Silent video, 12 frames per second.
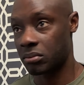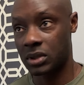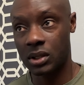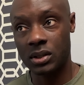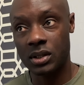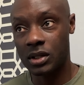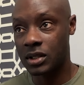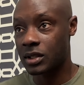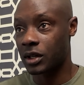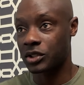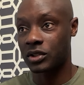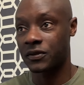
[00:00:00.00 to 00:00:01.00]
Mm-hmm. Just a
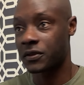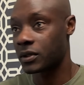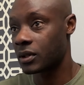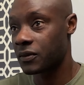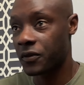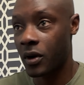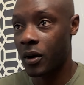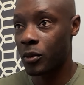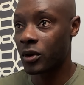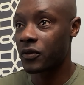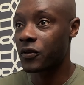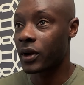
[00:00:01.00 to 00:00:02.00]
discussion for our
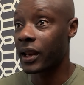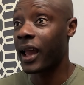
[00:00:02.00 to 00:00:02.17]
good friend